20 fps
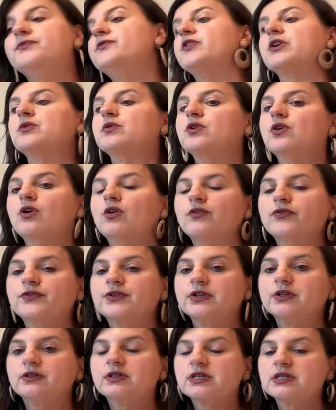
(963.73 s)
very
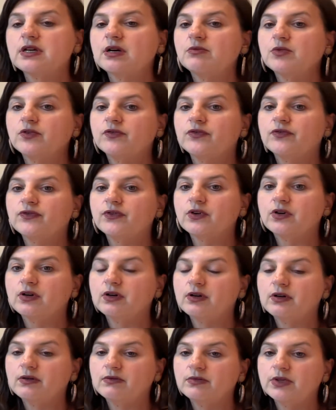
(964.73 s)
often some of
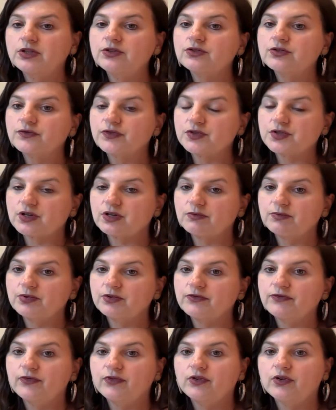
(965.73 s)
interviews are
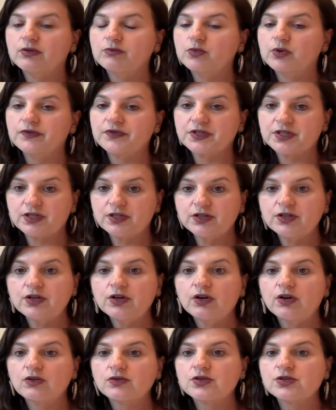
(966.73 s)
performed with
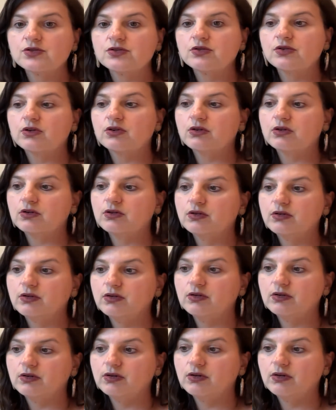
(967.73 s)
CEOs
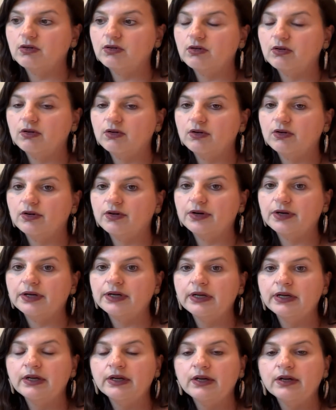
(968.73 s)
or
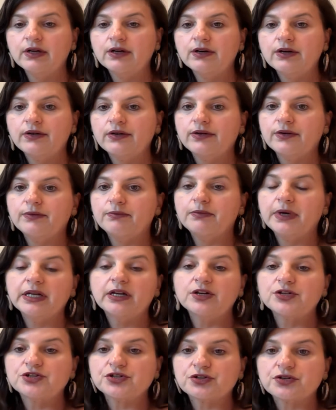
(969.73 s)

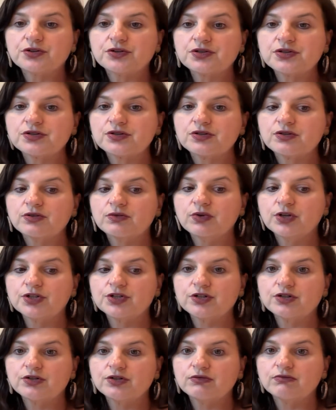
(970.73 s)
managers, which
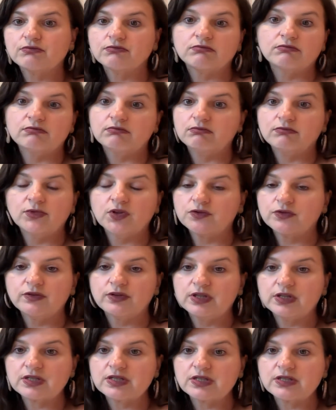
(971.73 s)
are not
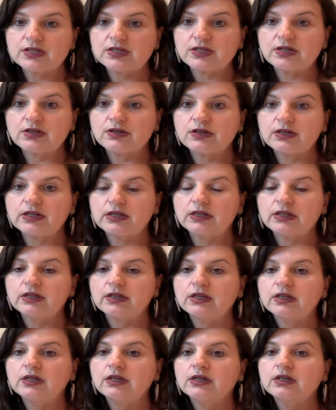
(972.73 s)
necessarily
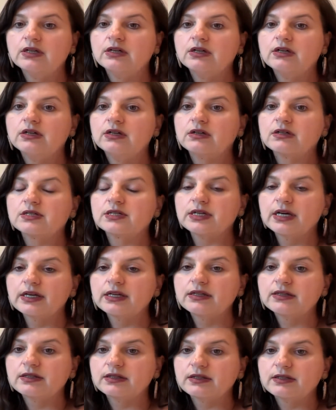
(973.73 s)

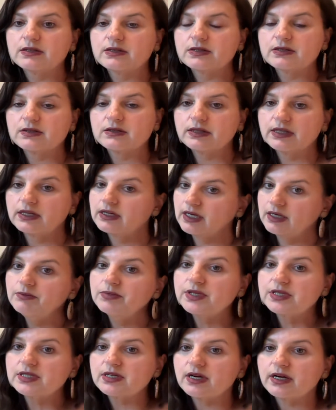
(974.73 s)
scientists. They can
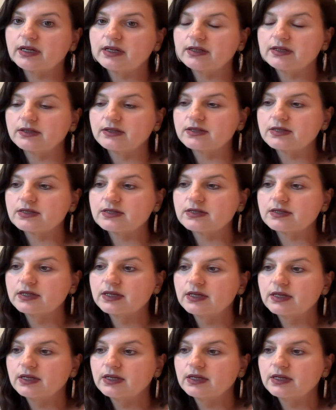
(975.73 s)
be scientists.